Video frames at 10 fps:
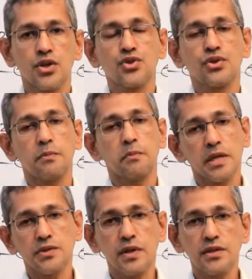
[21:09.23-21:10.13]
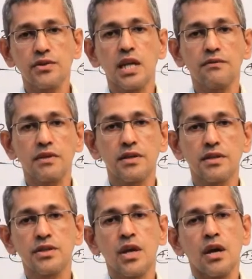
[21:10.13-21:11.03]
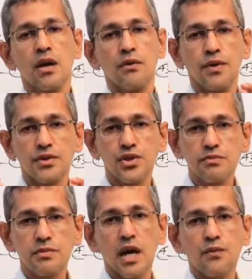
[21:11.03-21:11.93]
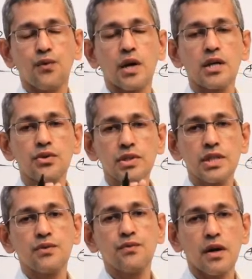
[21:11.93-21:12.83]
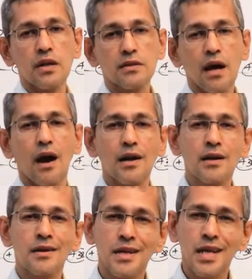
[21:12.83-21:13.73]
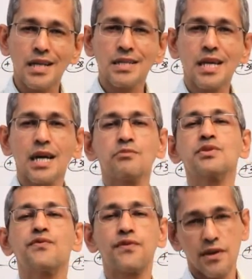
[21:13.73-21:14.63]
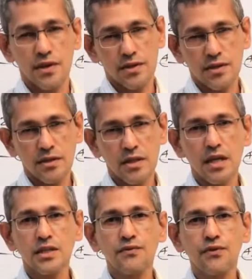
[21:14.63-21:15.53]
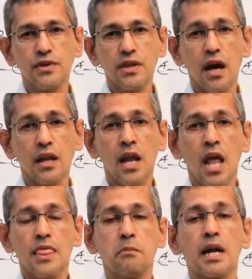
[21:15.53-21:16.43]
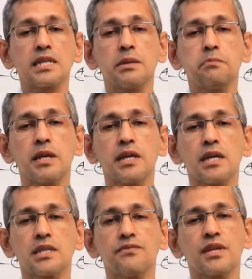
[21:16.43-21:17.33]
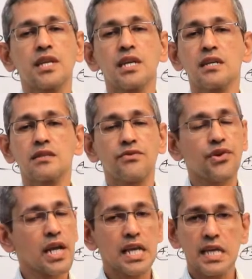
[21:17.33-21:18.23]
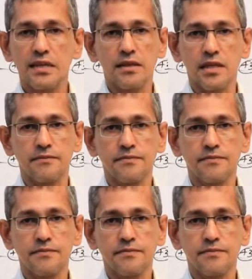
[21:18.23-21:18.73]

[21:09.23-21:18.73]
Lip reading: So the best way to deal with this, we assume that 121 is added 10 times first. The reason for that, the multiplication with the 10 is really easy.